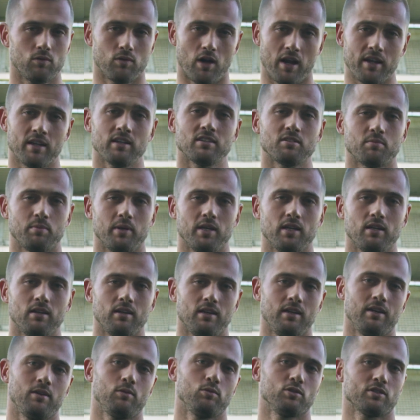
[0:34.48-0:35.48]
running speed
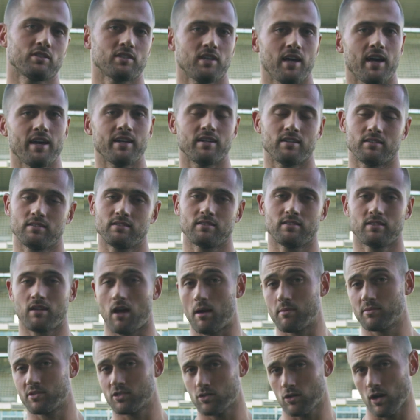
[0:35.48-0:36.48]
equals cadence
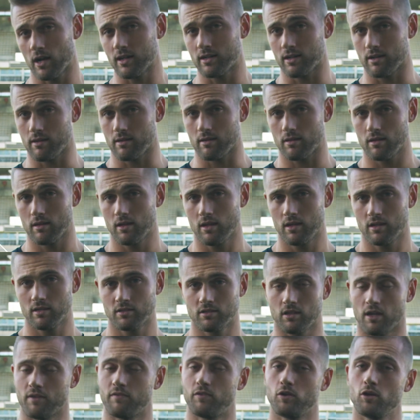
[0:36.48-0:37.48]
times stride length.
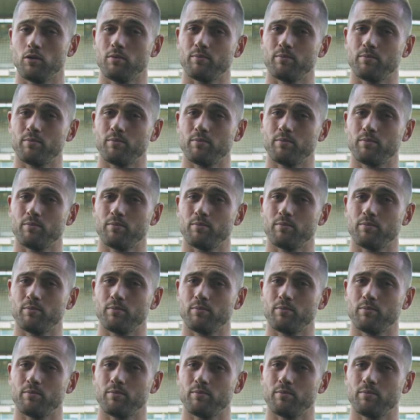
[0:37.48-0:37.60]
So if you